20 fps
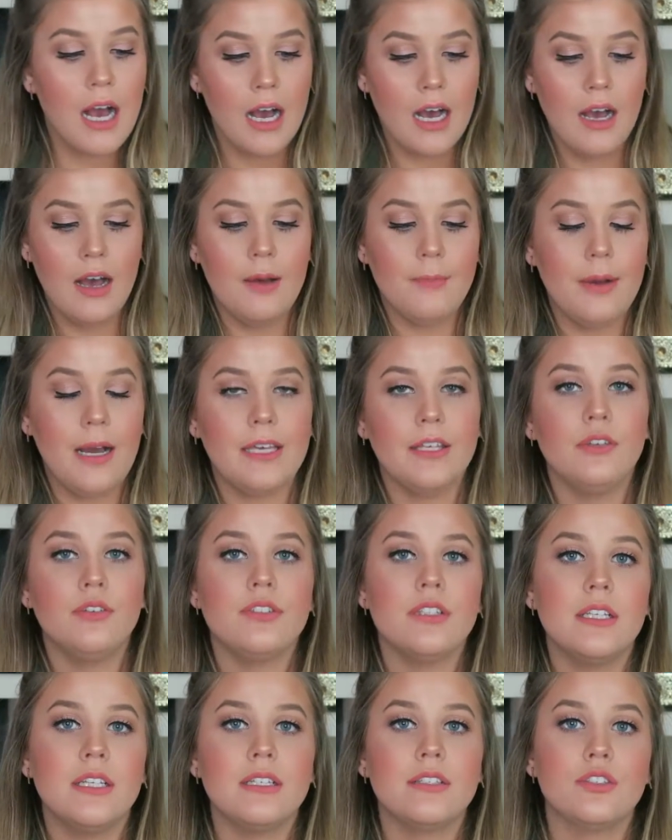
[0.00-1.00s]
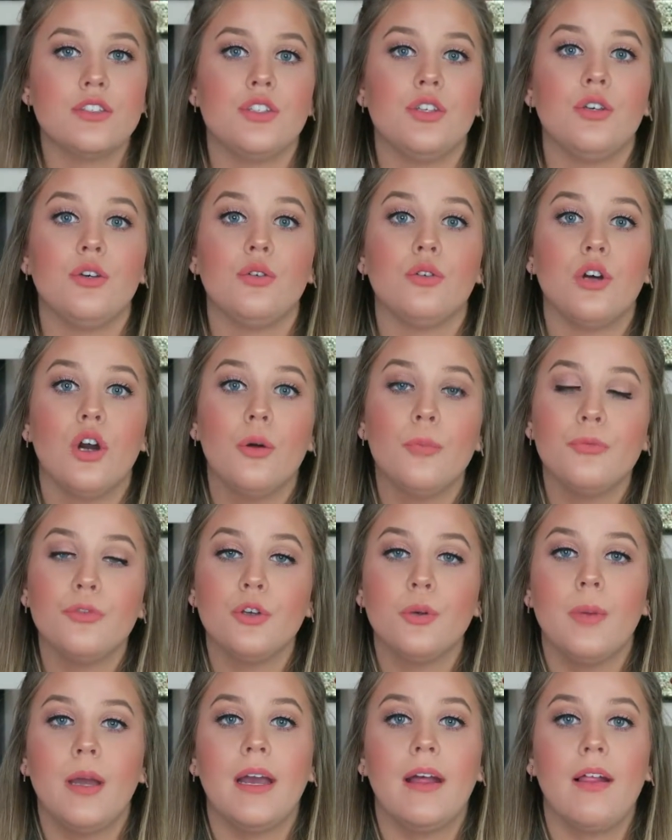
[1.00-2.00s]
I use this to comb
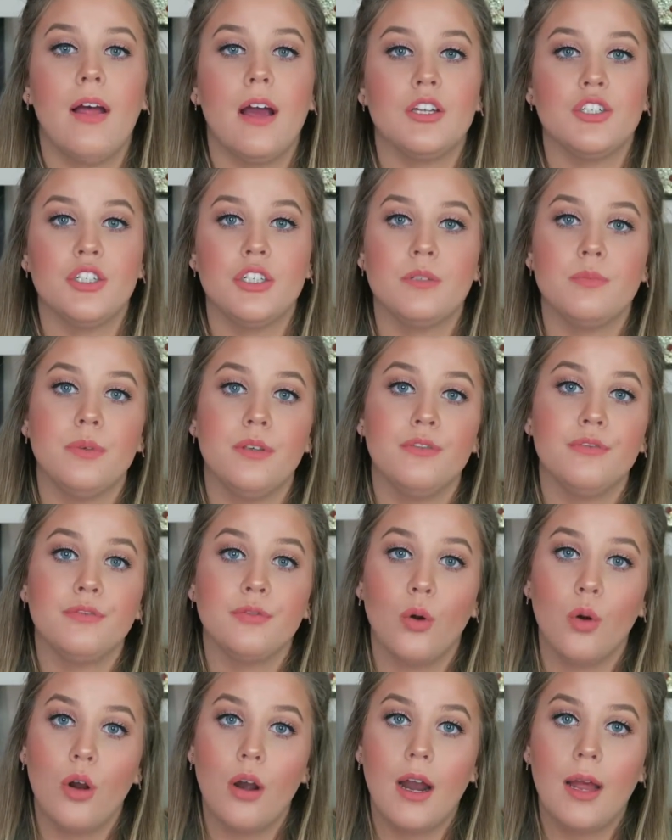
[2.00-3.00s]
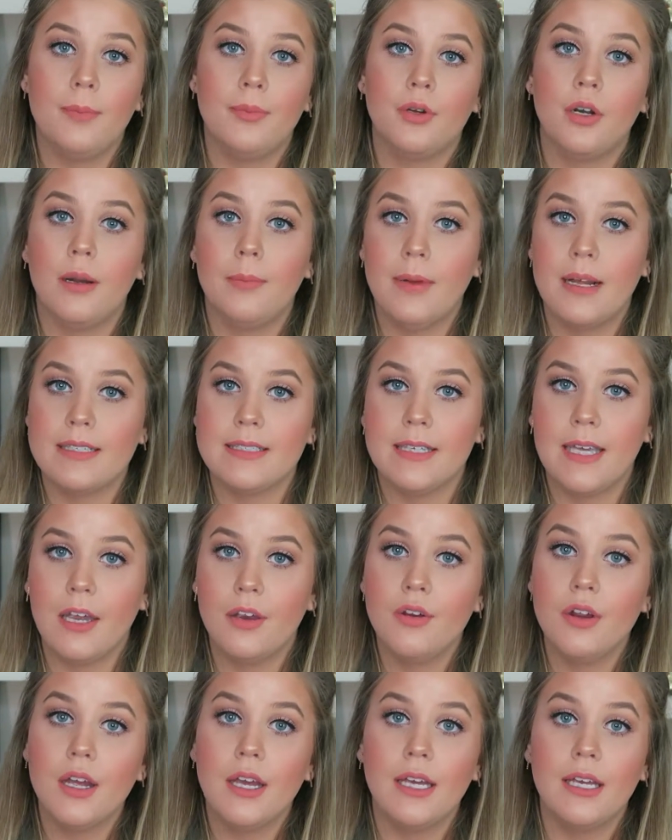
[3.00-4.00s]
through my eyelashes before I put on
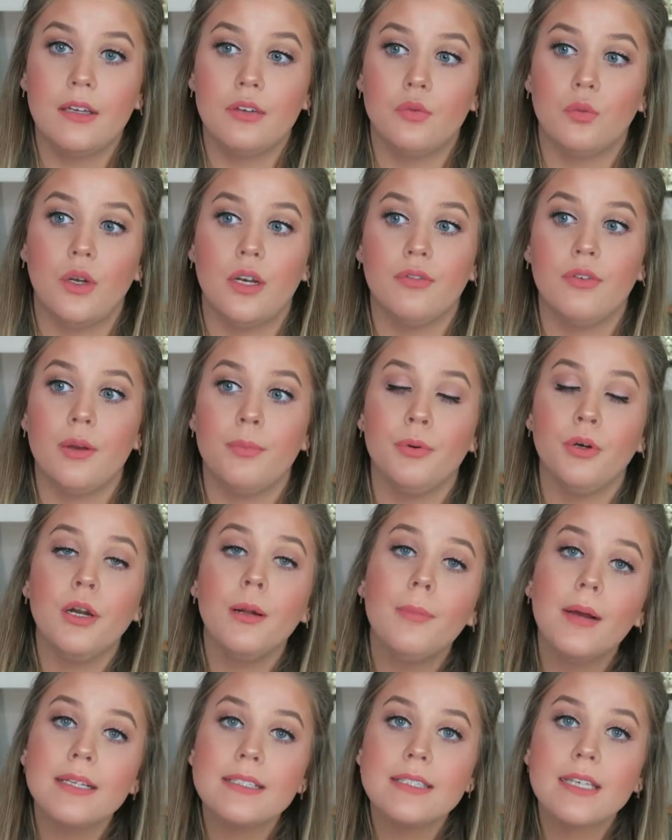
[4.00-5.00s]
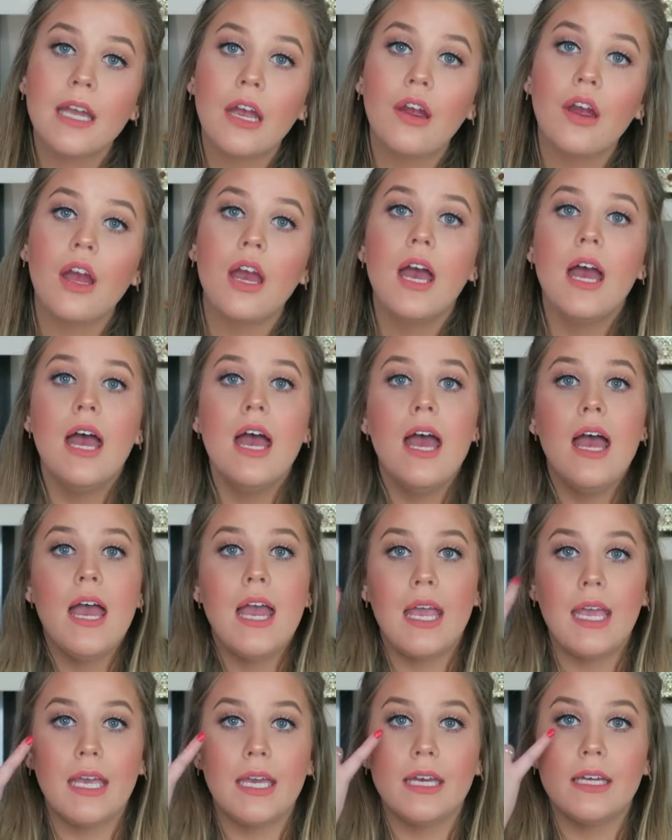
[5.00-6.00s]
mascara, and whenever I put on mascara
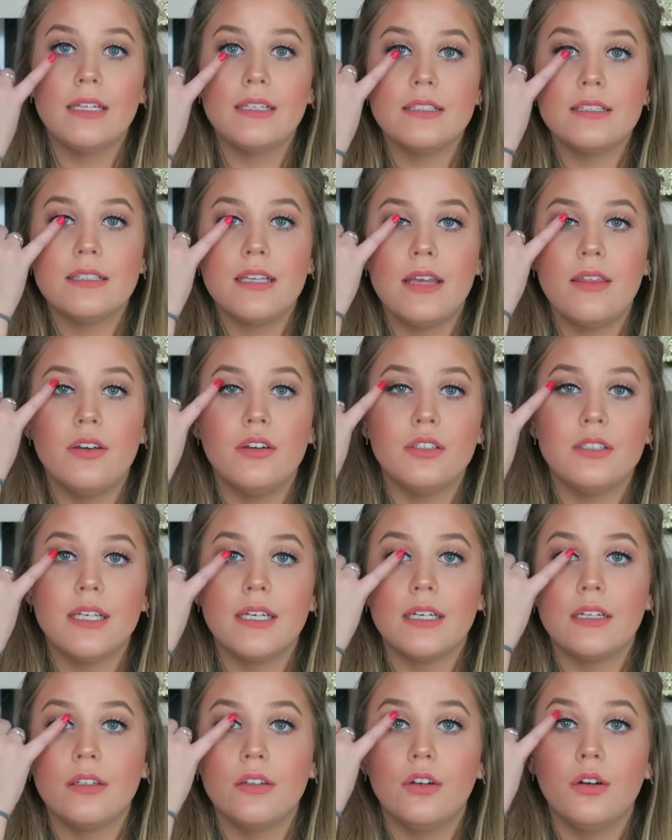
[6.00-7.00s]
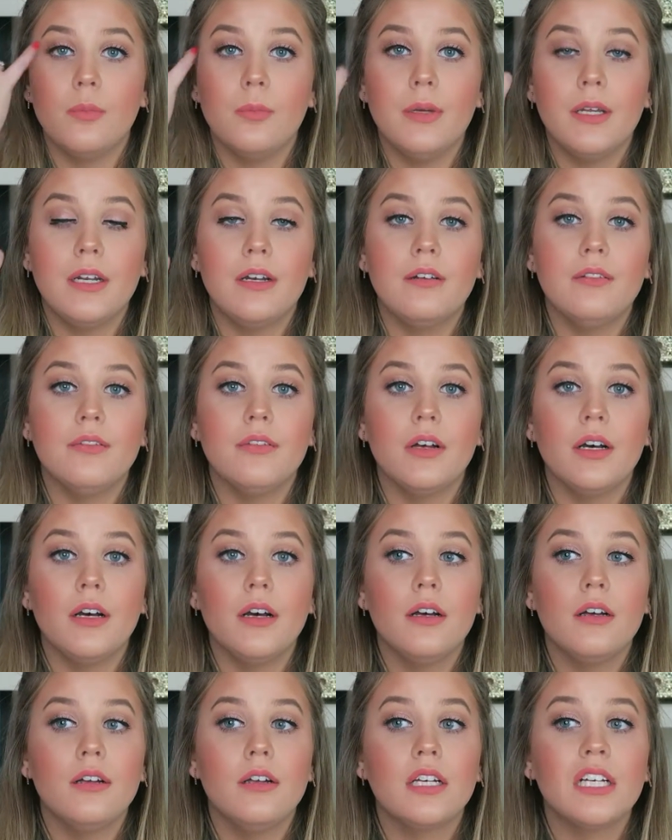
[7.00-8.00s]
and say there's like a little bit of
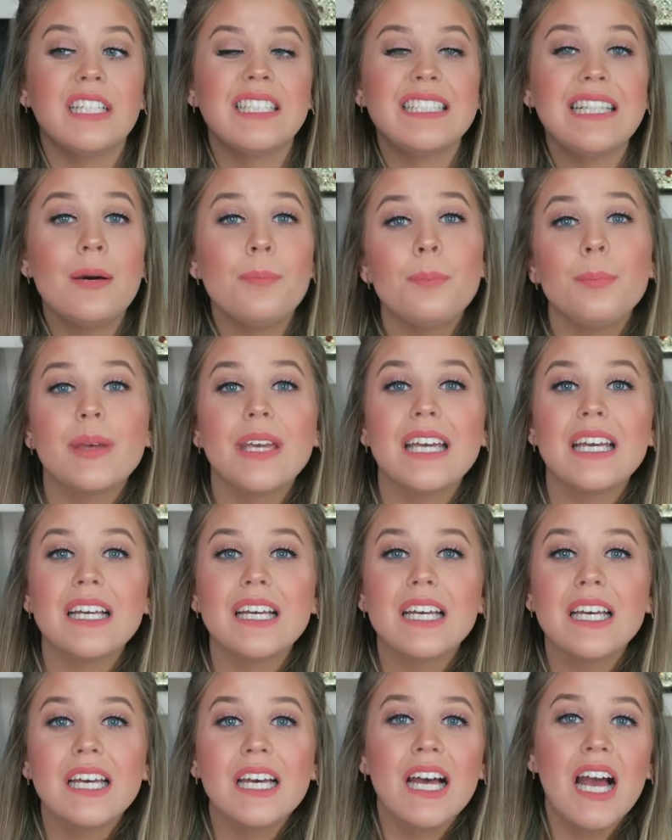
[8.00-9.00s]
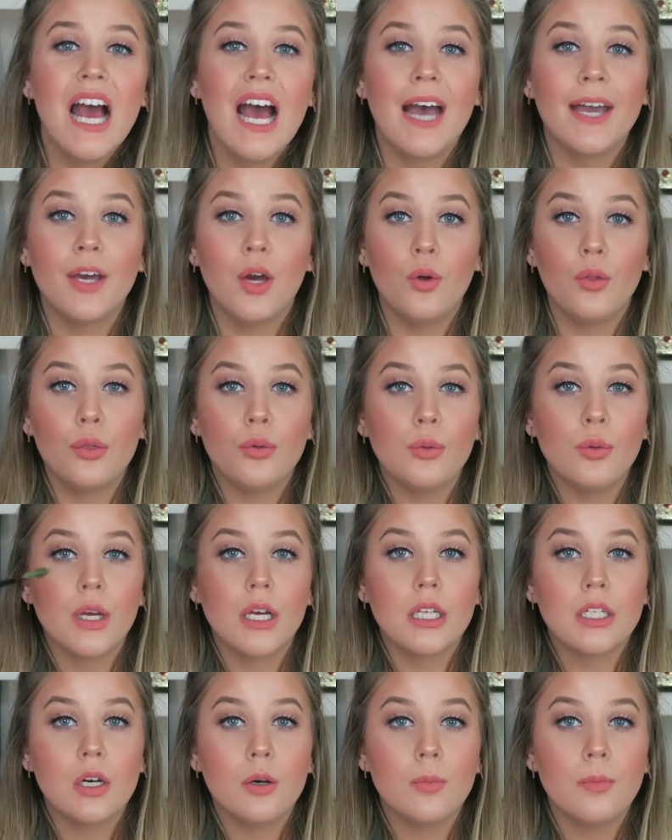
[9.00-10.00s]
clumping, I go through
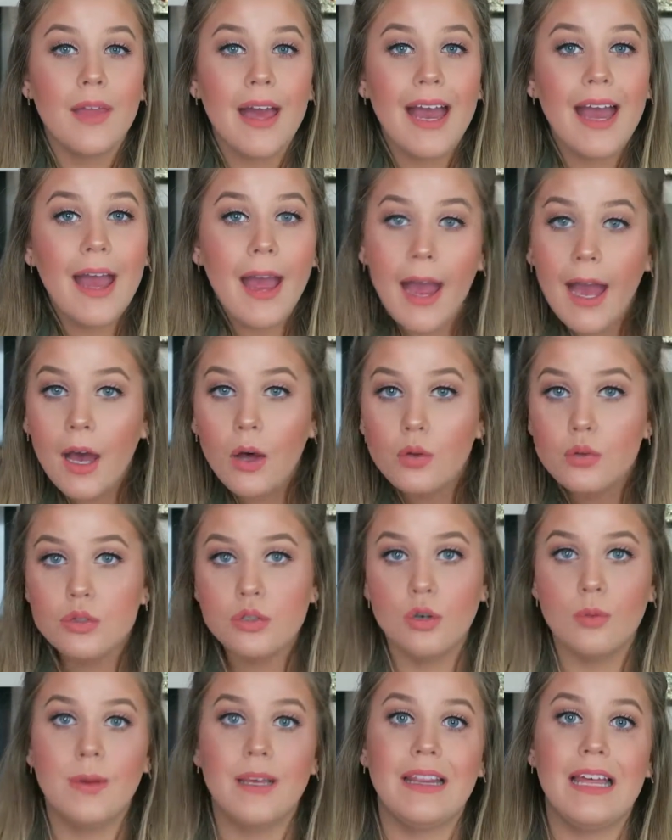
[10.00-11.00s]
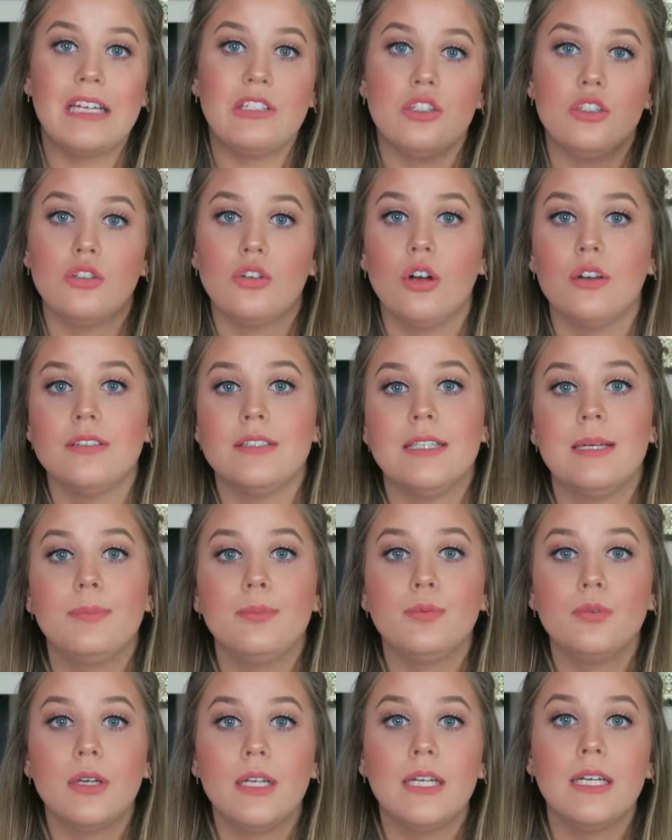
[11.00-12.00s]
and comb that out so my lashes are all
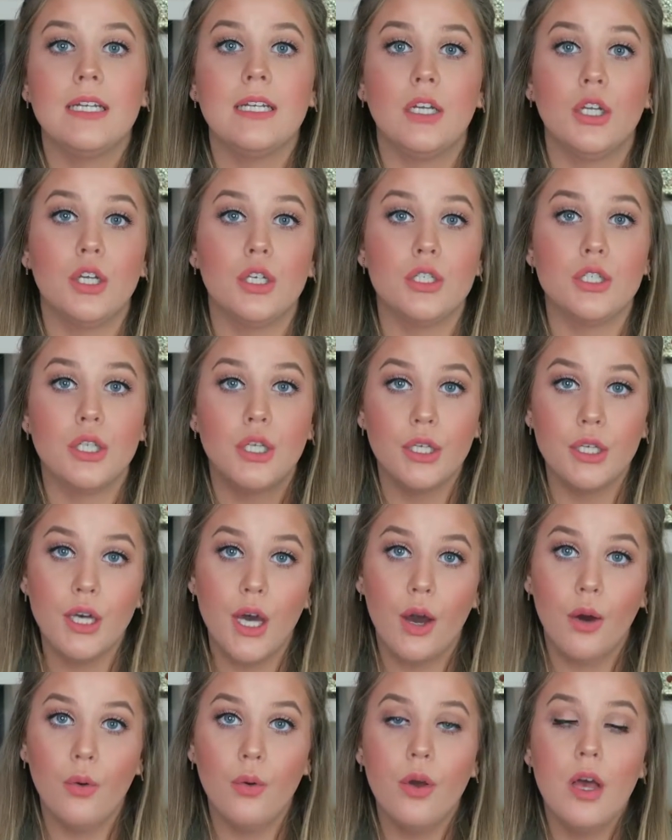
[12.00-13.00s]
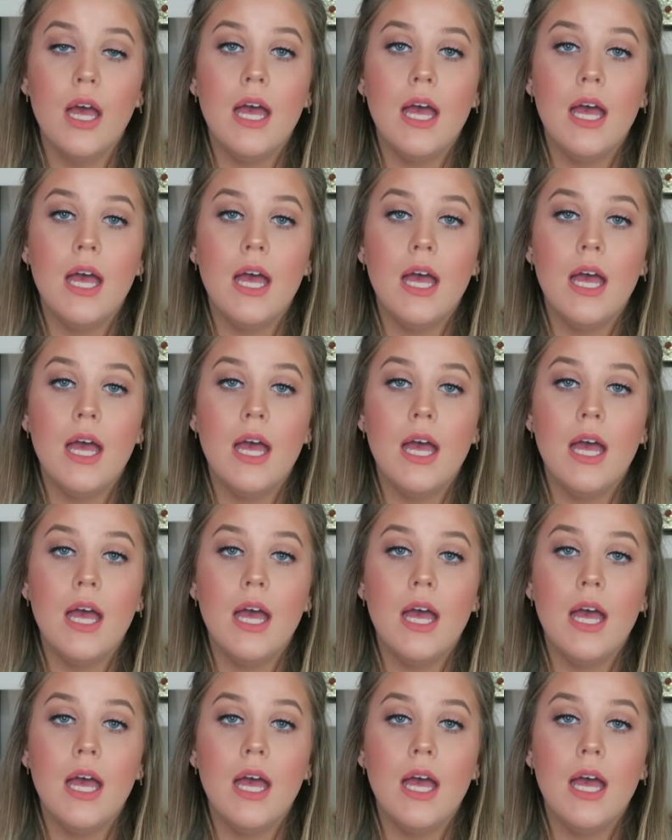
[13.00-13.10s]
separated and good to go.